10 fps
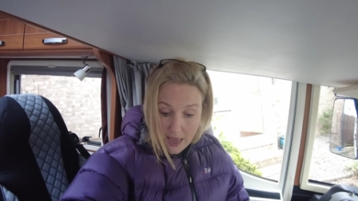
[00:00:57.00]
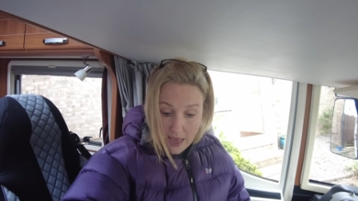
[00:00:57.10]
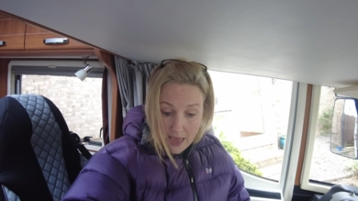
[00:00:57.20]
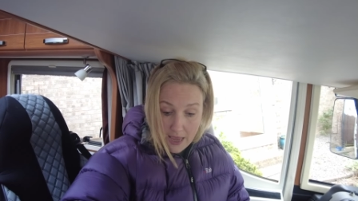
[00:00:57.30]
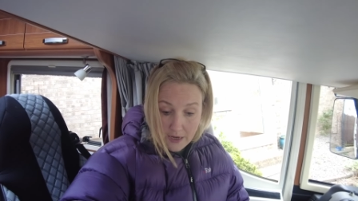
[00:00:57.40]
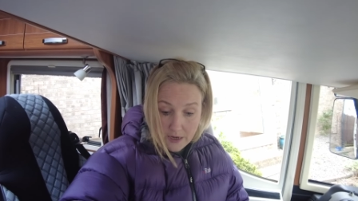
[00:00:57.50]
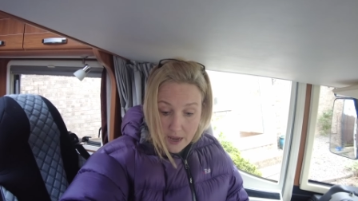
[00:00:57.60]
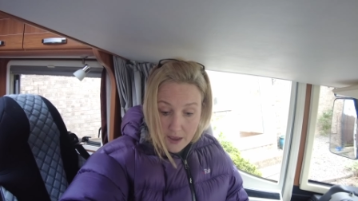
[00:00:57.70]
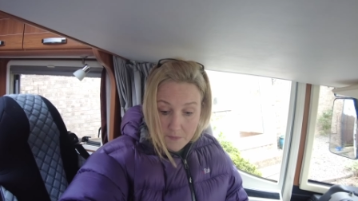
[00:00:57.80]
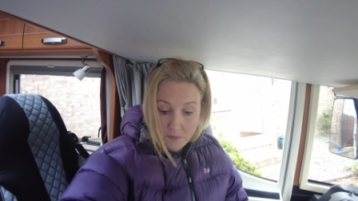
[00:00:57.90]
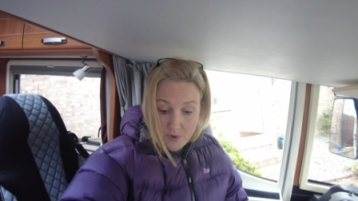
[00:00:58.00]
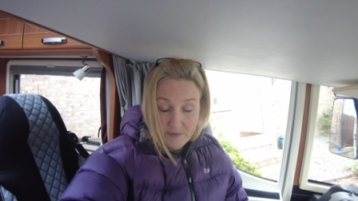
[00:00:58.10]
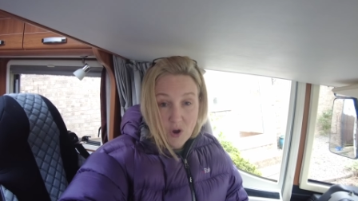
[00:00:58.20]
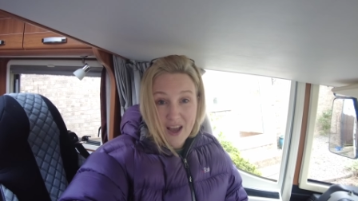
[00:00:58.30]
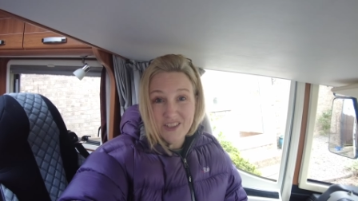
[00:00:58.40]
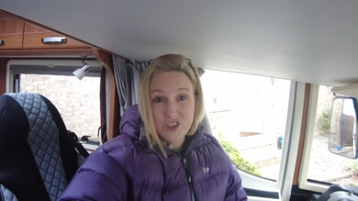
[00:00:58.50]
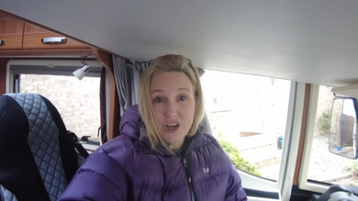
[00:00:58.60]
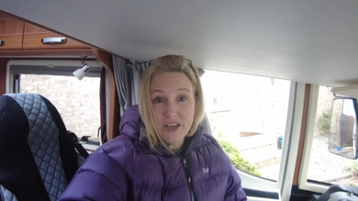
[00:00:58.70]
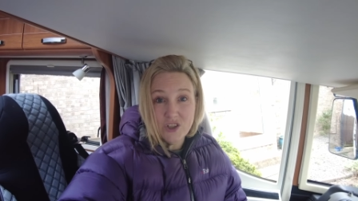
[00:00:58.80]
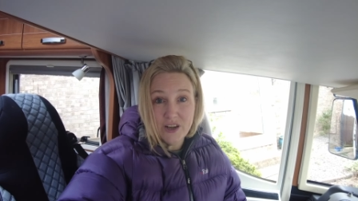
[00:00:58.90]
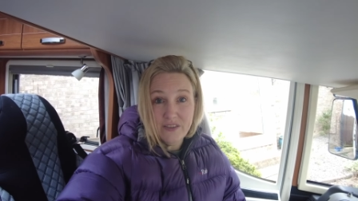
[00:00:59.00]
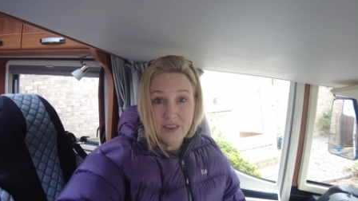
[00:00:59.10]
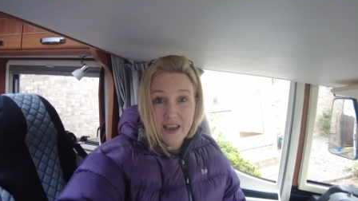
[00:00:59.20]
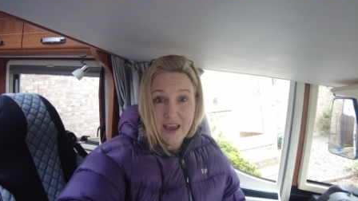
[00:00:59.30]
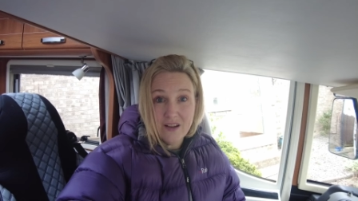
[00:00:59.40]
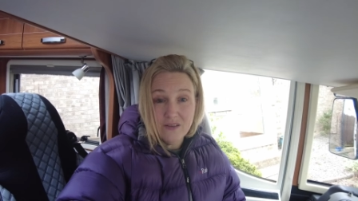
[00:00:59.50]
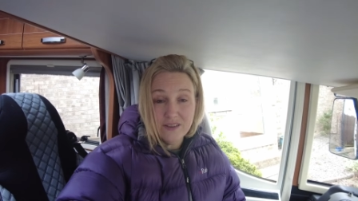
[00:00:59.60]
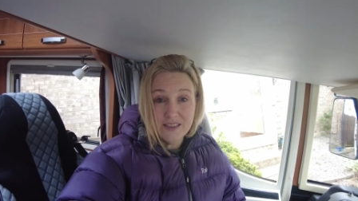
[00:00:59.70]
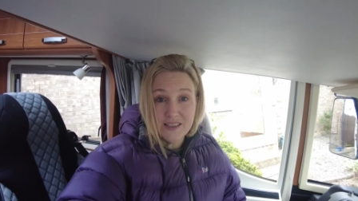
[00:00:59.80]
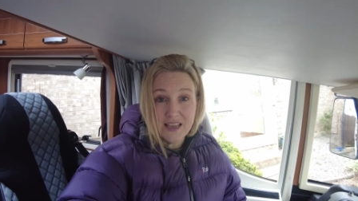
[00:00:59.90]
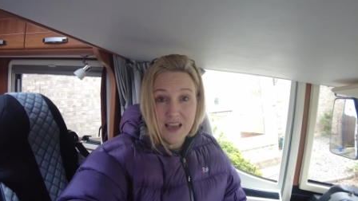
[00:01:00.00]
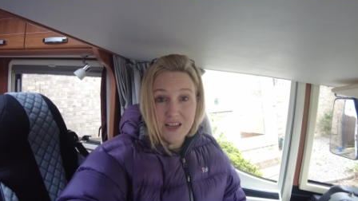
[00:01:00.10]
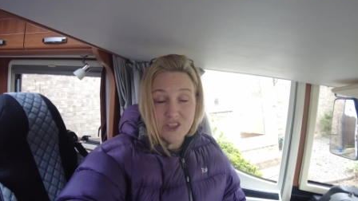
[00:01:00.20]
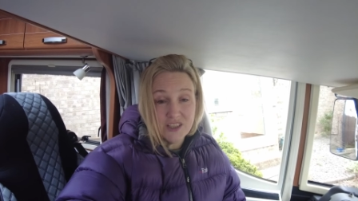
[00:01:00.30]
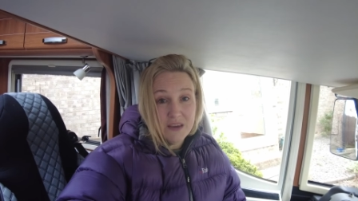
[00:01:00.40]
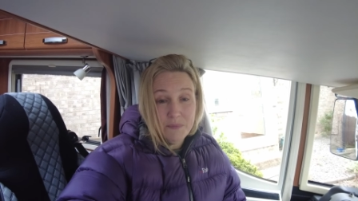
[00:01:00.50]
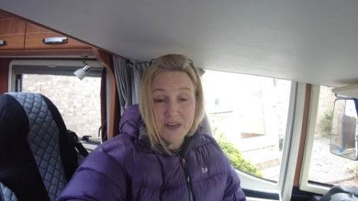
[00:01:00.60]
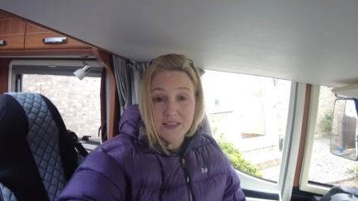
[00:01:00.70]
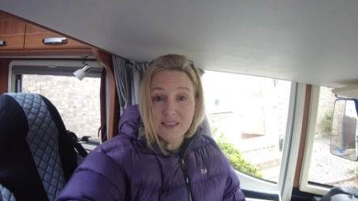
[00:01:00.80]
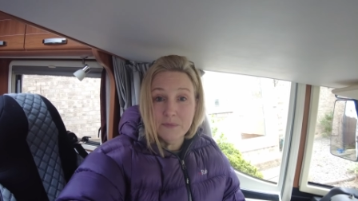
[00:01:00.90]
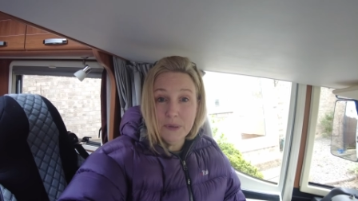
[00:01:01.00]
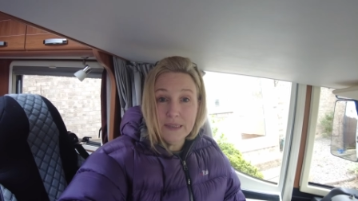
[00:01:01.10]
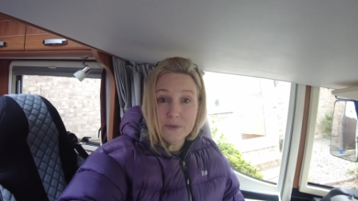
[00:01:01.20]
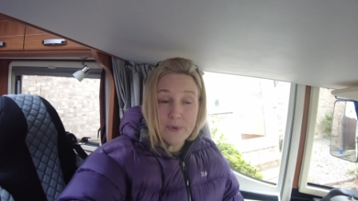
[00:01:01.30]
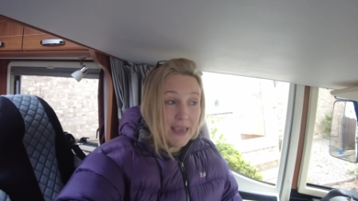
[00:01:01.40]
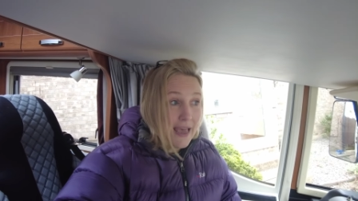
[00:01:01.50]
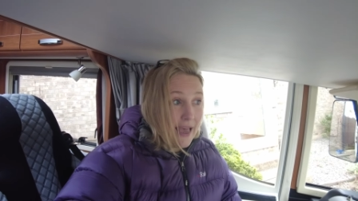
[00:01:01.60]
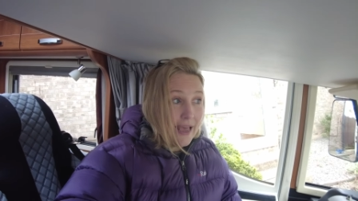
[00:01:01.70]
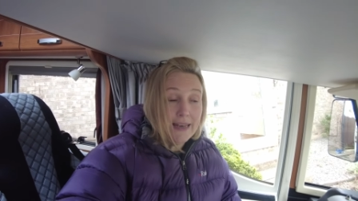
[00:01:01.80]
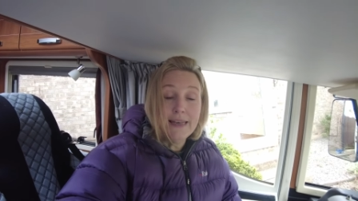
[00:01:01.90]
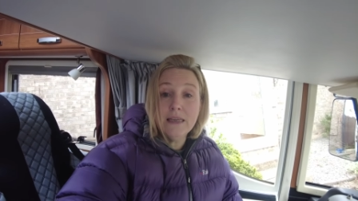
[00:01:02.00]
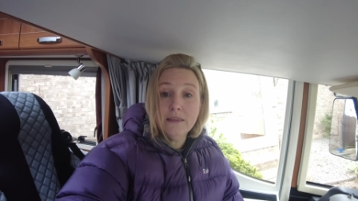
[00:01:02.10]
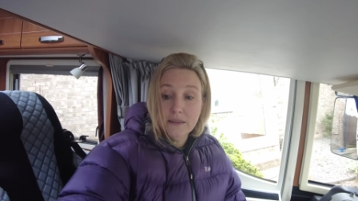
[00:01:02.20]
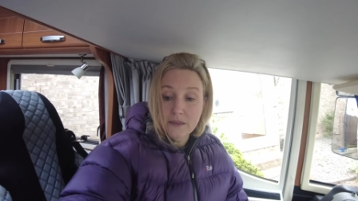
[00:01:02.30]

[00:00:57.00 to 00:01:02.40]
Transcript: and we've not had to change anything else, just keeping it as simple as we can,